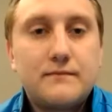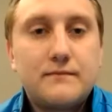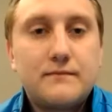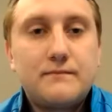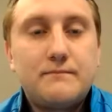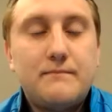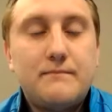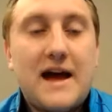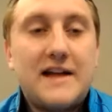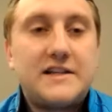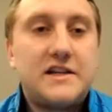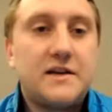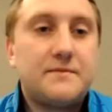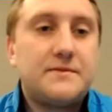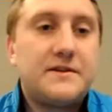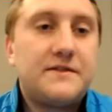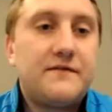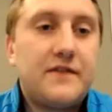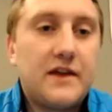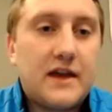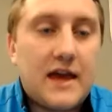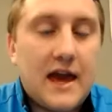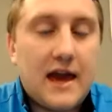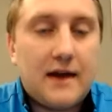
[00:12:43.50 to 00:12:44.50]
Matchups of
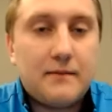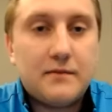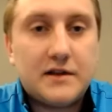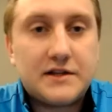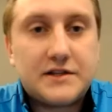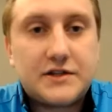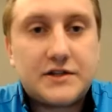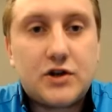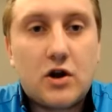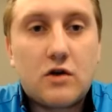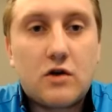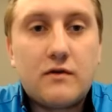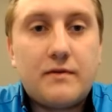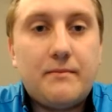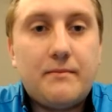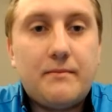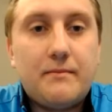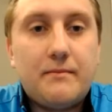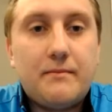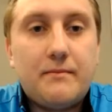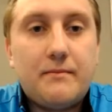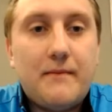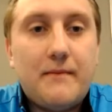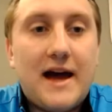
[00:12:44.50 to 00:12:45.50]
the game. Let's start with
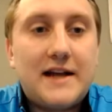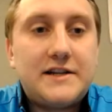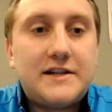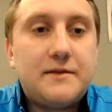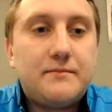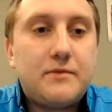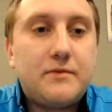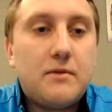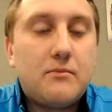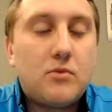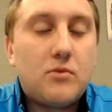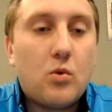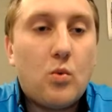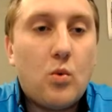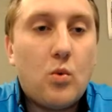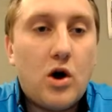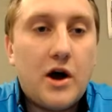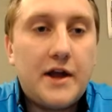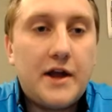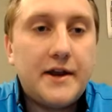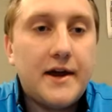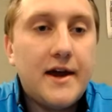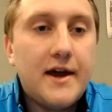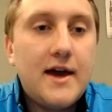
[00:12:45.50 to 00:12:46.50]
matchup number
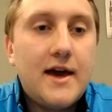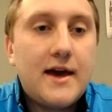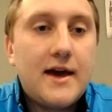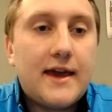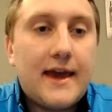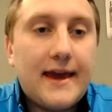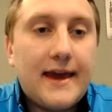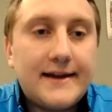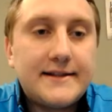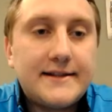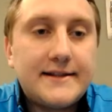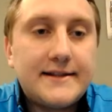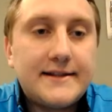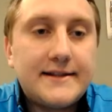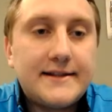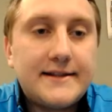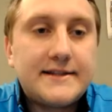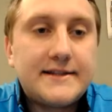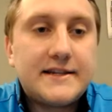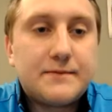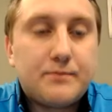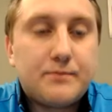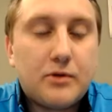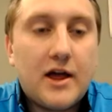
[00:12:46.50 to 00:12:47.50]
one. Kansas
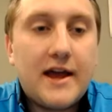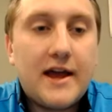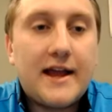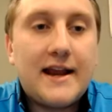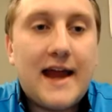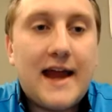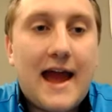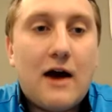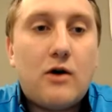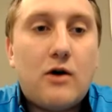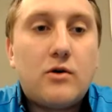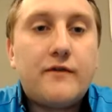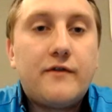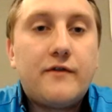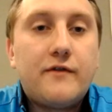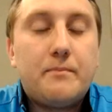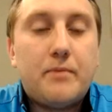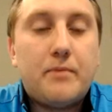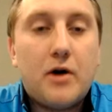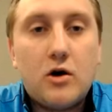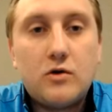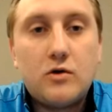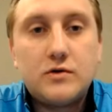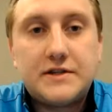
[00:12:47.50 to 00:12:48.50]
playing out of the
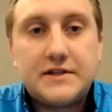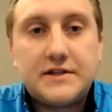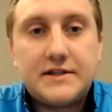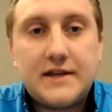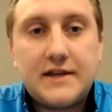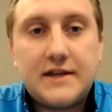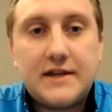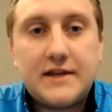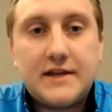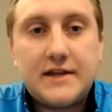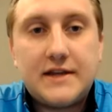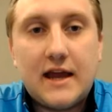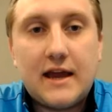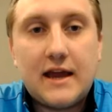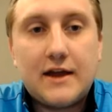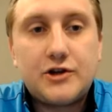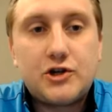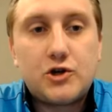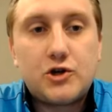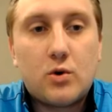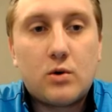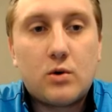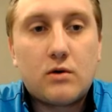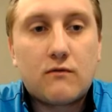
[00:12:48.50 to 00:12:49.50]
post and
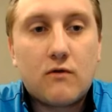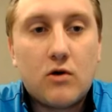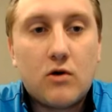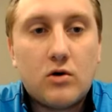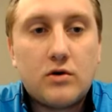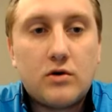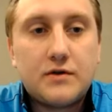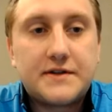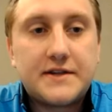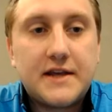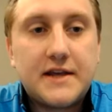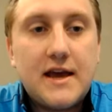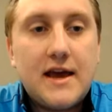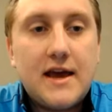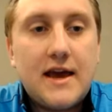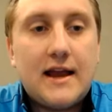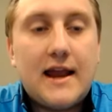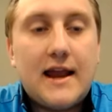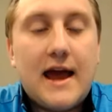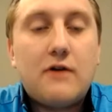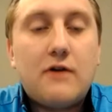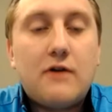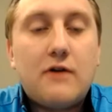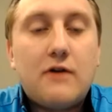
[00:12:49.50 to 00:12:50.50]
short rolls,
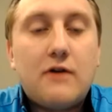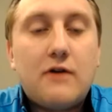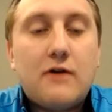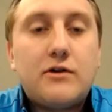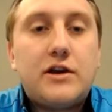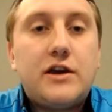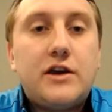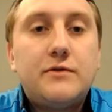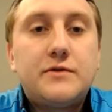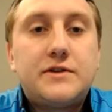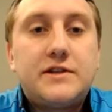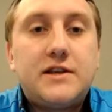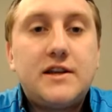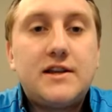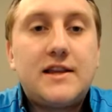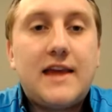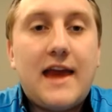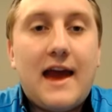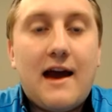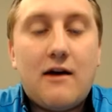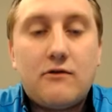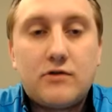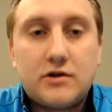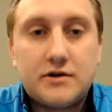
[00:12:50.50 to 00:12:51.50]
and how Houston
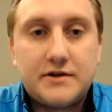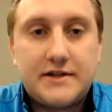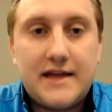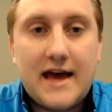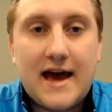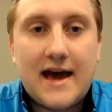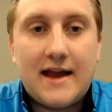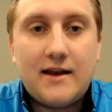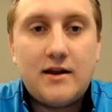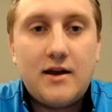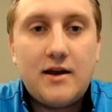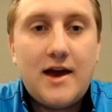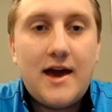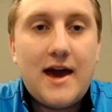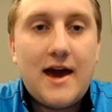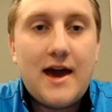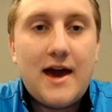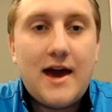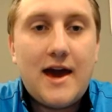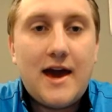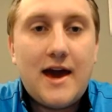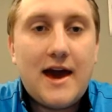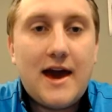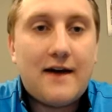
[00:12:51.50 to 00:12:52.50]
counters that
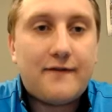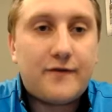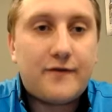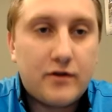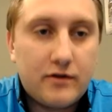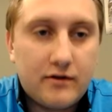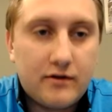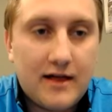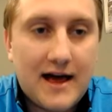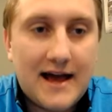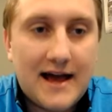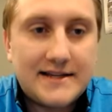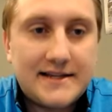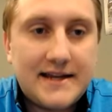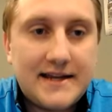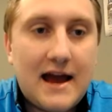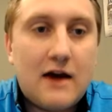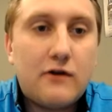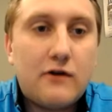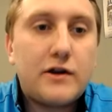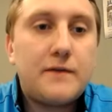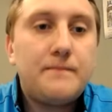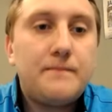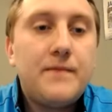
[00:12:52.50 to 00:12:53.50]
after the last
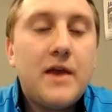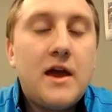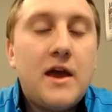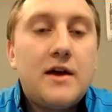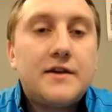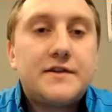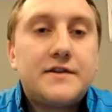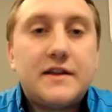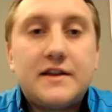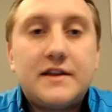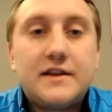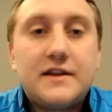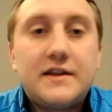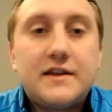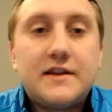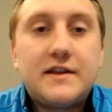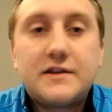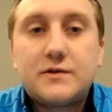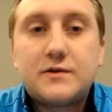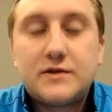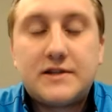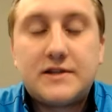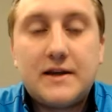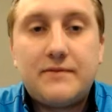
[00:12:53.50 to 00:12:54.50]
outing. So this
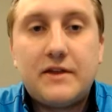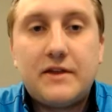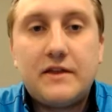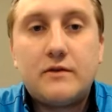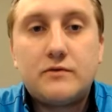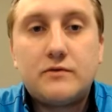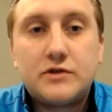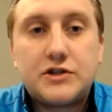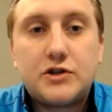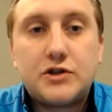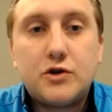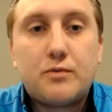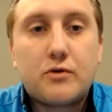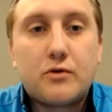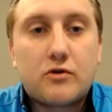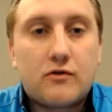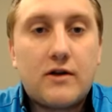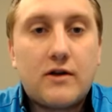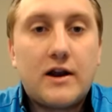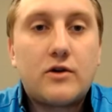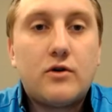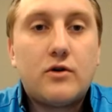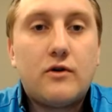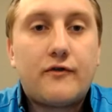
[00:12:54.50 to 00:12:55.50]
was something that was super
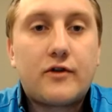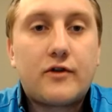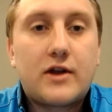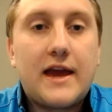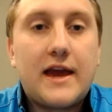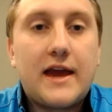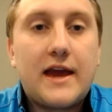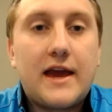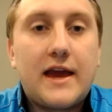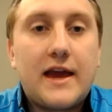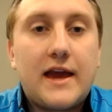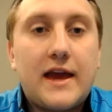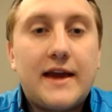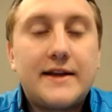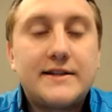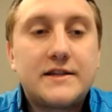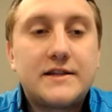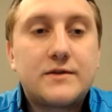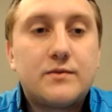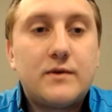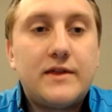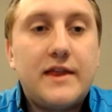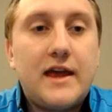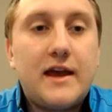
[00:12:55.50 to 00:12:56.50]
critical for Kansas
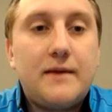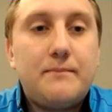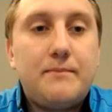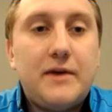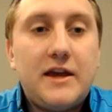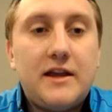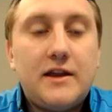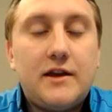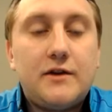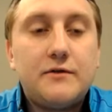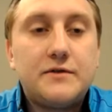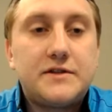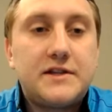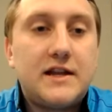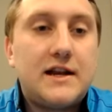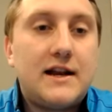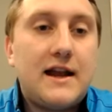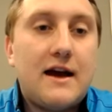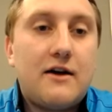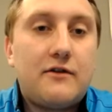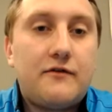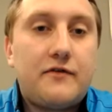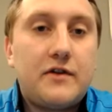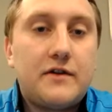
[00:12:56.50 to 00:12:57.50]
when they beat Houston
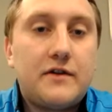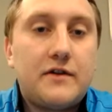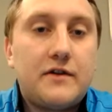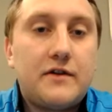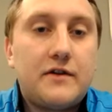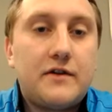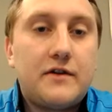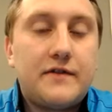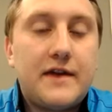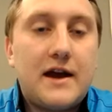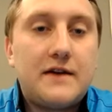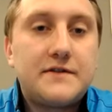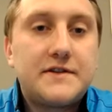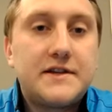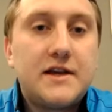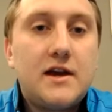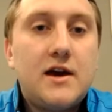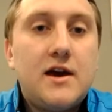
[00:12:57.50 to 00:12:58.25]
in Allen Fieldhouse,